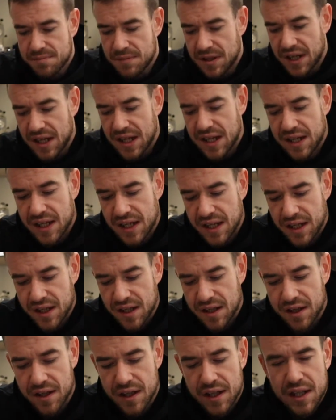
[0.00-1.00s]
I mean, in
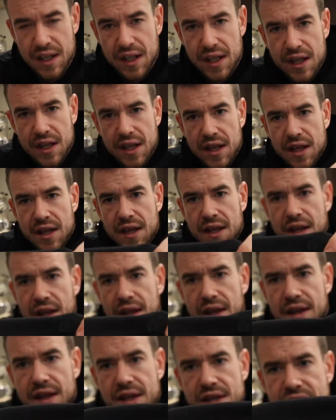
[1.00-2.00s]
here,
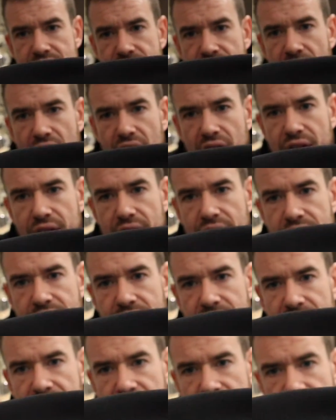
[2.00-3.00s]
it's got
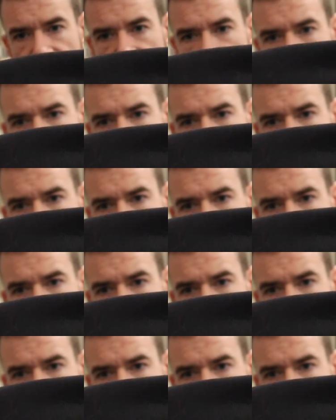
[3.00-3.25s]
the